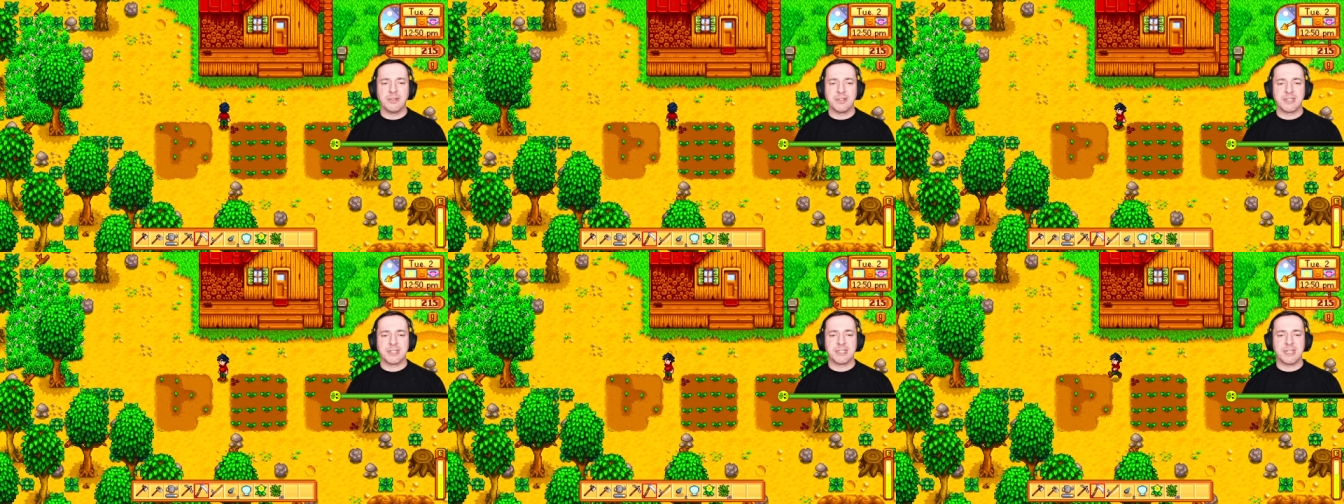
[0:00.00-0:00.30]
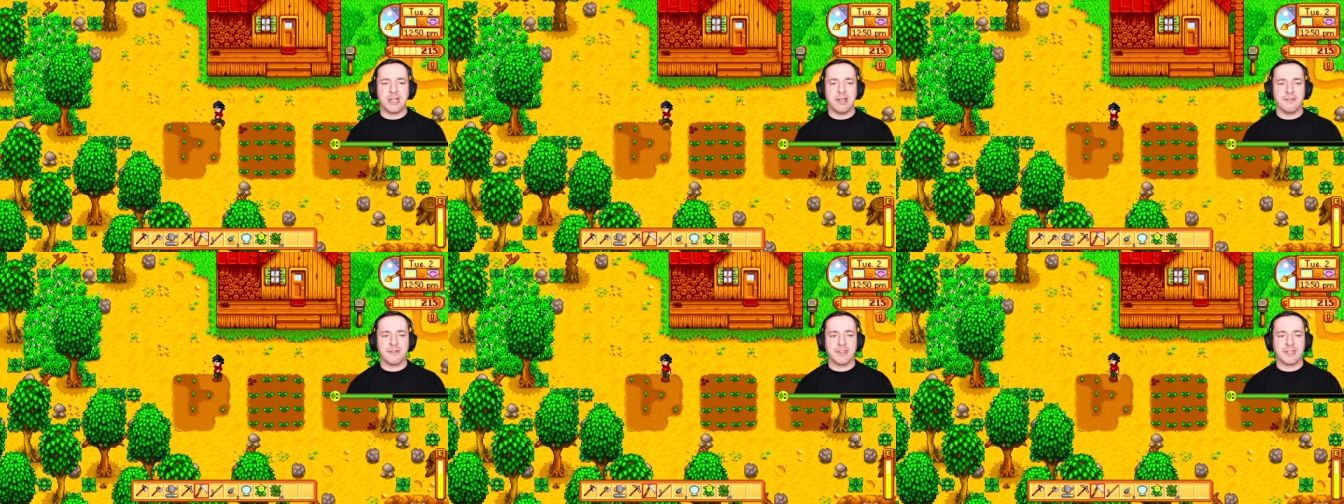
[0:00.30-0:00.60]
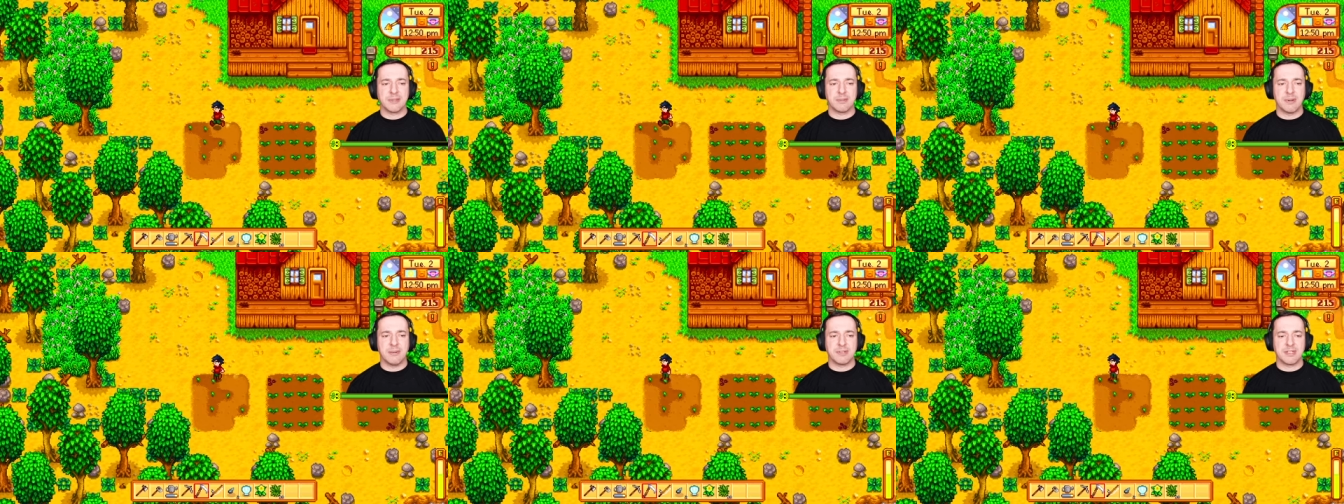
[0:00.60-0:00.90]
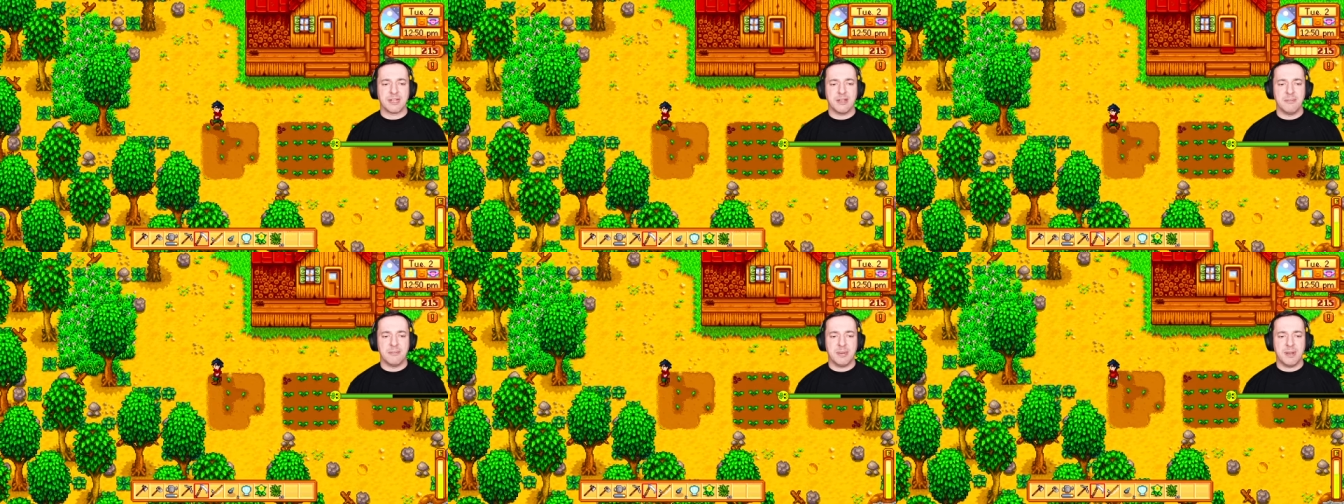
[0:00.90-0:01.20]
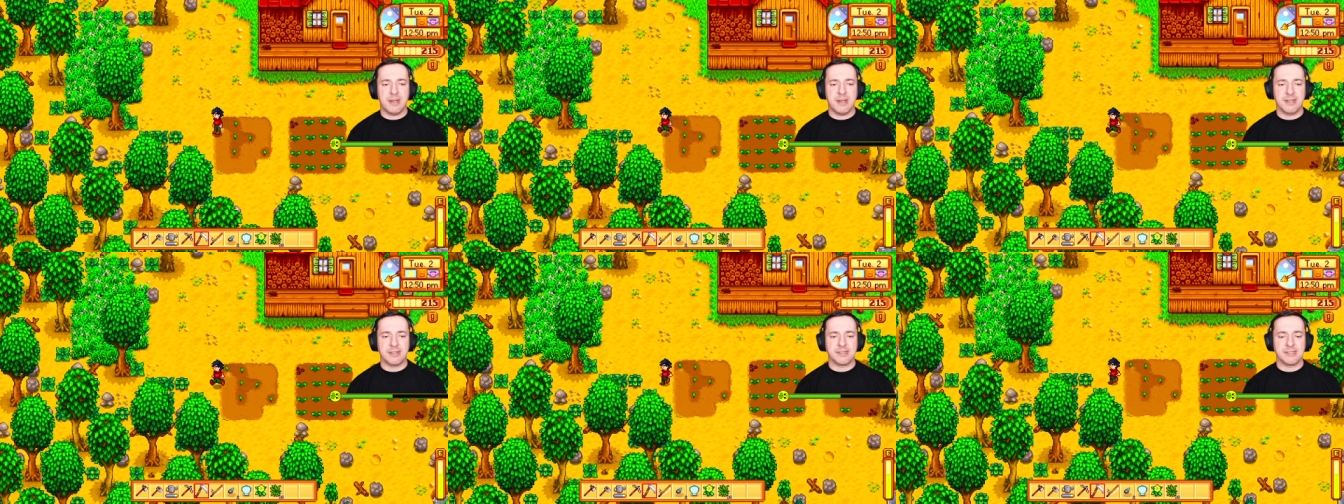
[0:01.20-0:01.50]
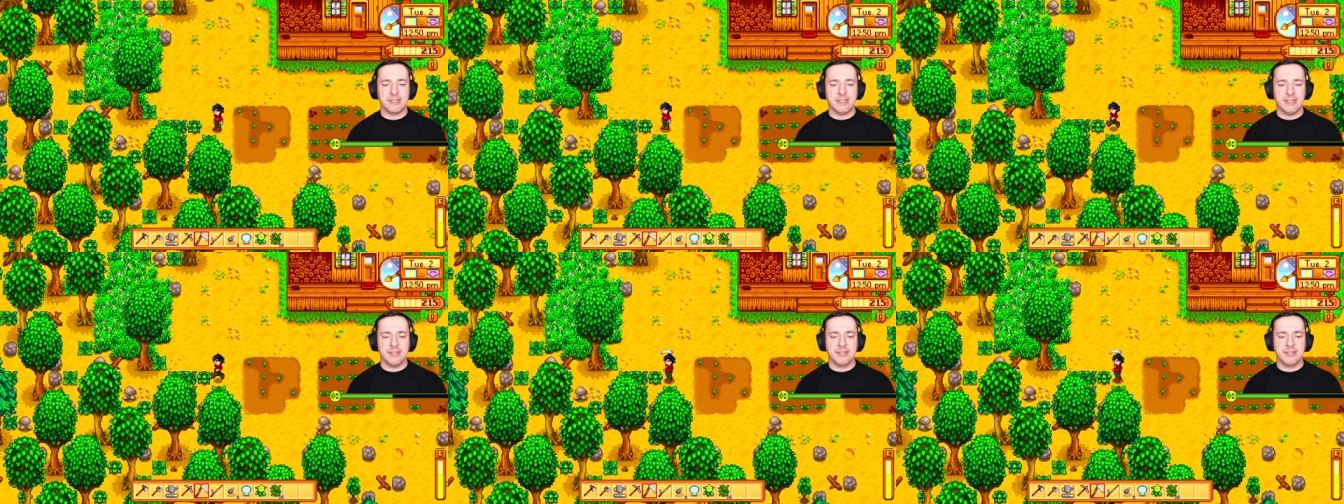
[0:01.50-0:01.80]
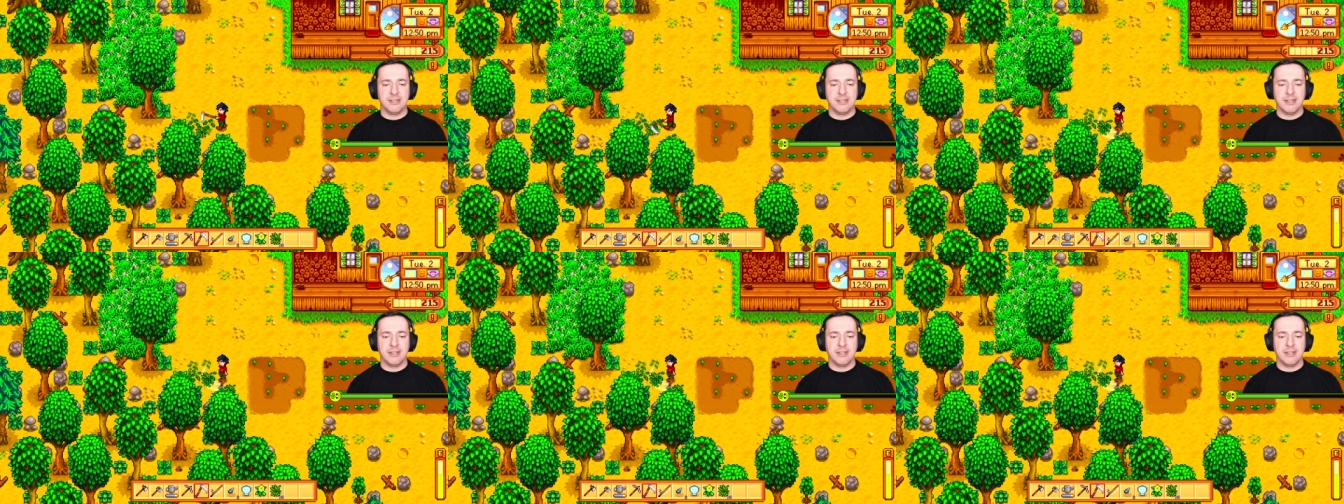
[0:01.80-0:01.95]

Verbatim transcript: stuff, that's why I was going past it.